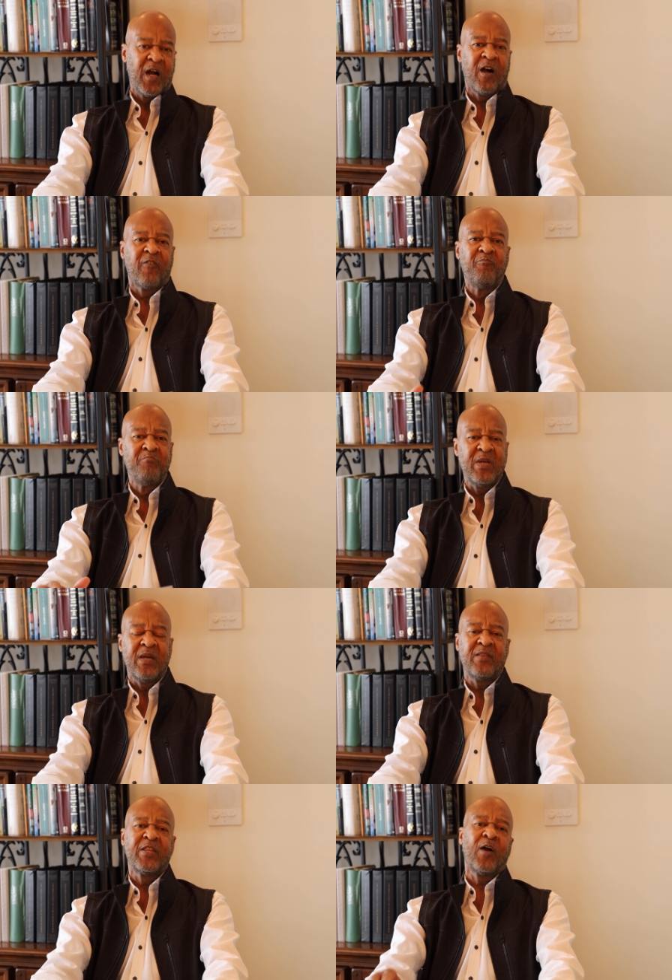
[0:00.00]
of
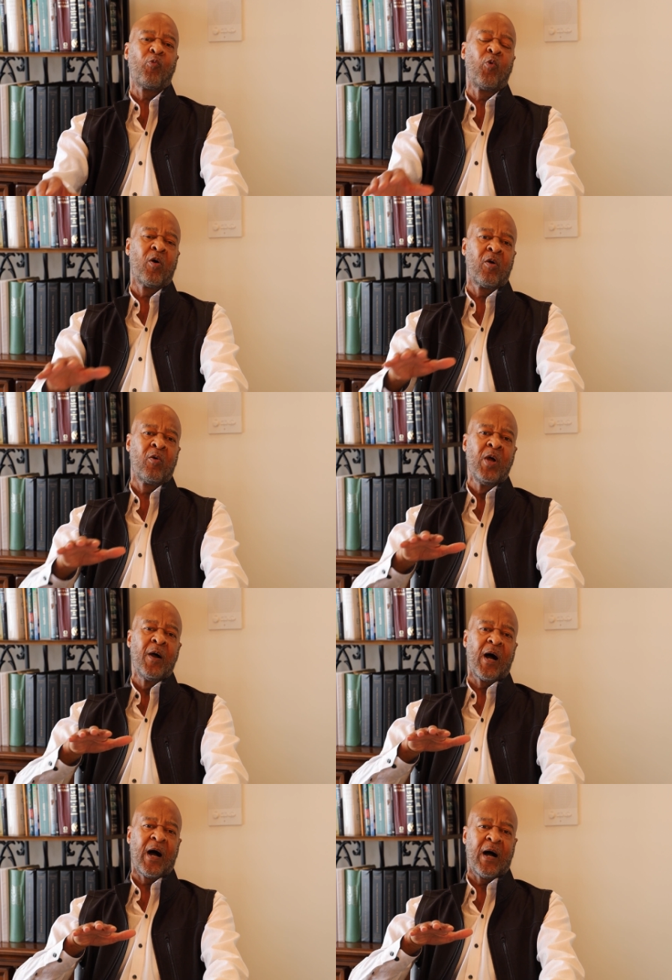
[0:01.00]
men that were
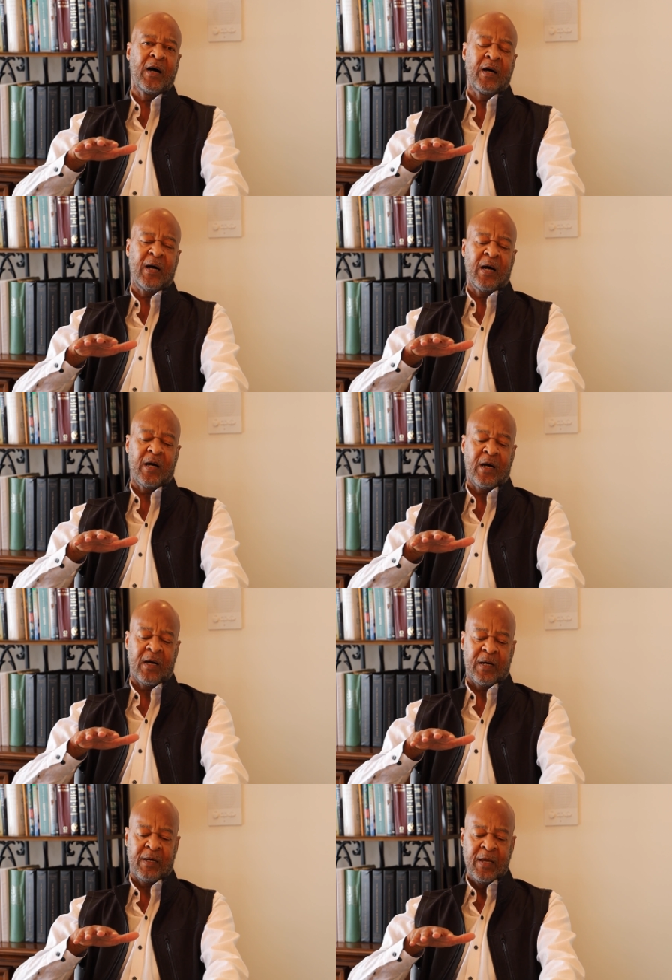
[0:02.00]
uh,
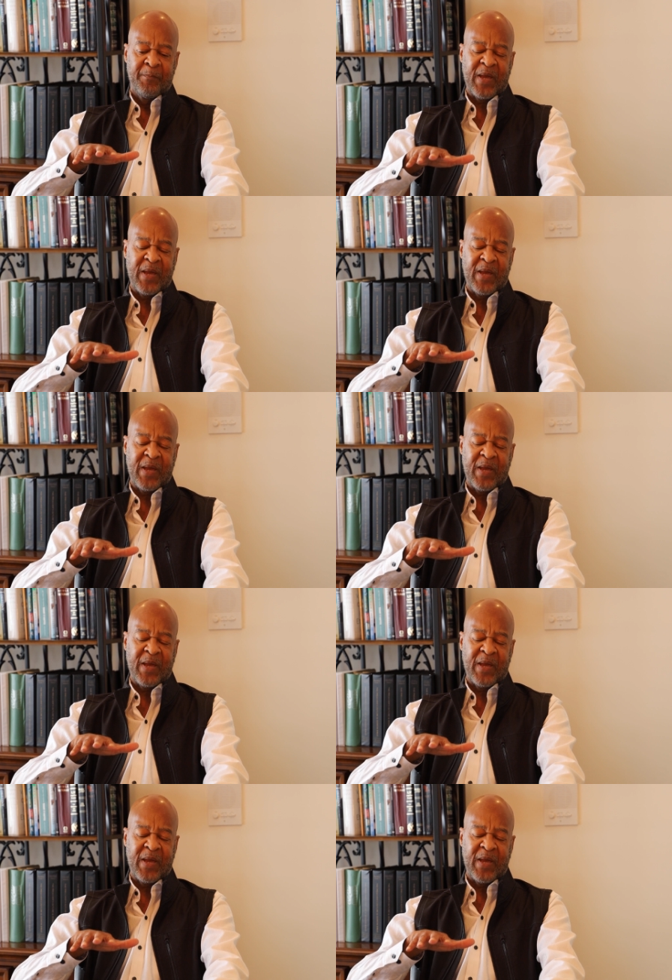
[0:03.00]
uh,